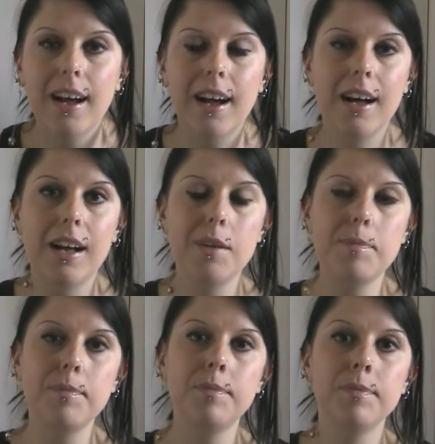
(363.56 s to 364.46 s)

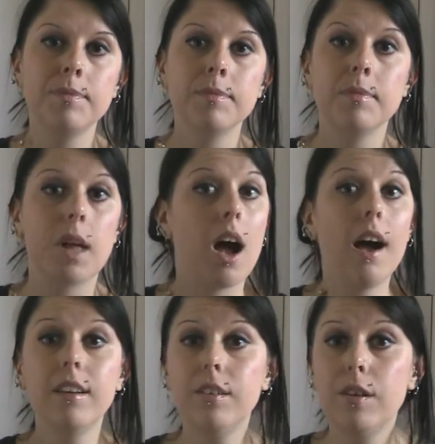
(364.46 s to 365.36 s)

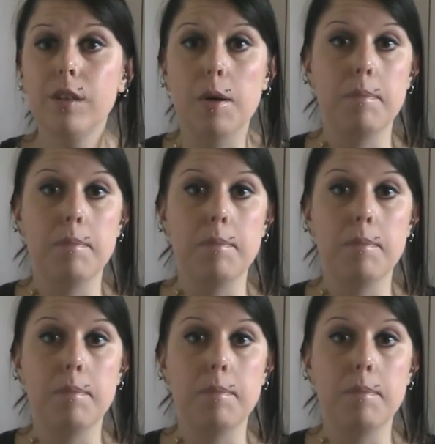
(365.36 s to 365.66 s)
I don't know though,